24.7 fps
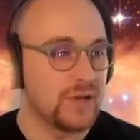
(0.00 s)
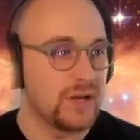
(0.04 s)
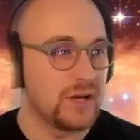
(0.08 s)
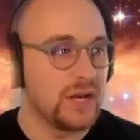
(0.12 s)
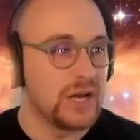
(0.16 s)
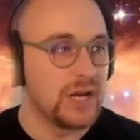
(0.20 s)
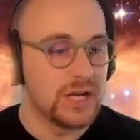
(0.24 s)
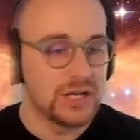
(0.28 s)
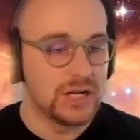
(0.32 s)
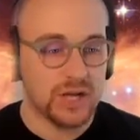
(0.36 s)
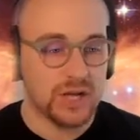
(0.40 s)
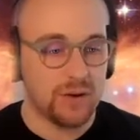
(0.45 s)

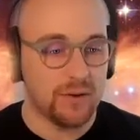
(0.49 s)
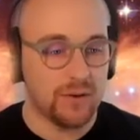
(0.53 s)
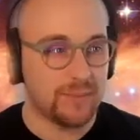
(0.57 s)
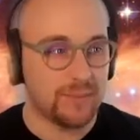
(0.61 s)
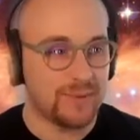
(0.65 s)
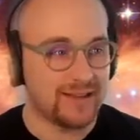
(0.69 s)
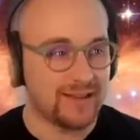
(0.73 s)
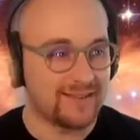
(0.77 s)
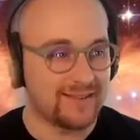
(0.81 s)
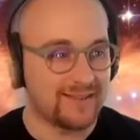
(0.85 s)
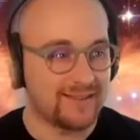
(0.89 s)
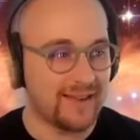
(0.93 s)
So I'm going
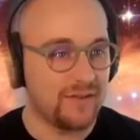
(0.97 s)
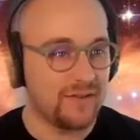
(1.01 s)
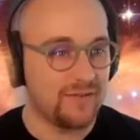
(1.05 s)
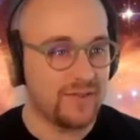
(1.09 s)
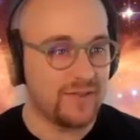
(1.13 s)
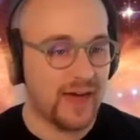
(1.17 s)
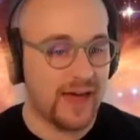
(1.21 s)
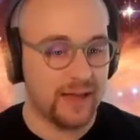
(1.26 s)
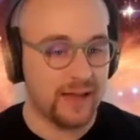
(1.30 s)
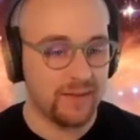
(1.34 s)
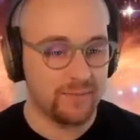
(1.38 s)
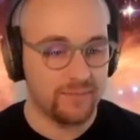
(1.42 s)
to save
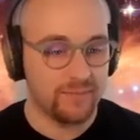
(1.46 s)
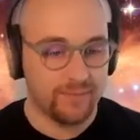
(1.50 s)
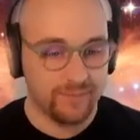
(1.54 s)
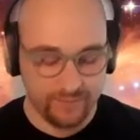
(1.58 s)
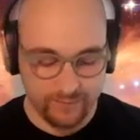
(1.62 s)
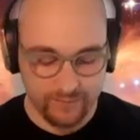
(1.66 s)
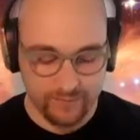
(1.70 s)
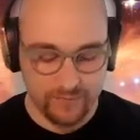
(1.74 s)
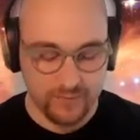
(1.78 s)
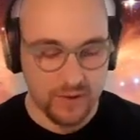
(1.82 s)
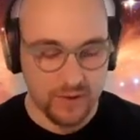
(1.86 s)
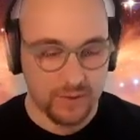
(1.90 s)
that.
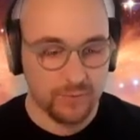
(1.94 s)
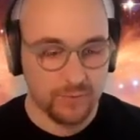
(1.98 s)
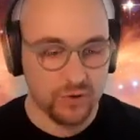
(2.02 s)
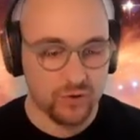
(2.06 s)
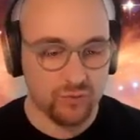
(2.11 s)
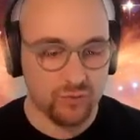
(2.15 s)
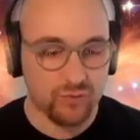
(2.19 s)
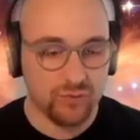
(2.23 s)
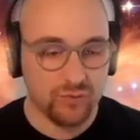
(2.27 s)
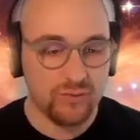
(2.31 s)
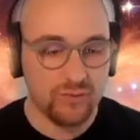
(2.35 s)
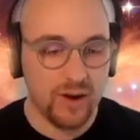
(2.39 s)
I'm going to
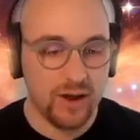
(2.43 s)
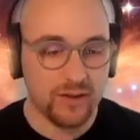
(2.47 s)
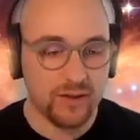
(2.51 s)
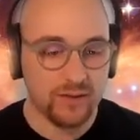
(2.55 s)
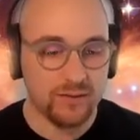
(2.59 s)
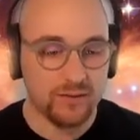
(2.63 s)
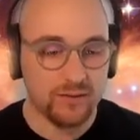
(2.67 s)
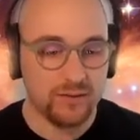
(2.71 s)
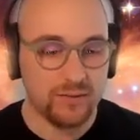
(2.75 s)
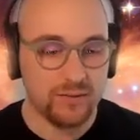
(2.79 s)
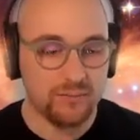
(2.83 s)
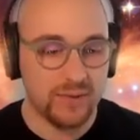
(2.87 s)

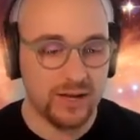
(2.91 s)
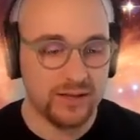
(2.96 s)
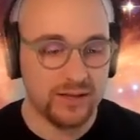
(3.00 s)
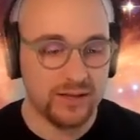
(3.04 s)
rerun my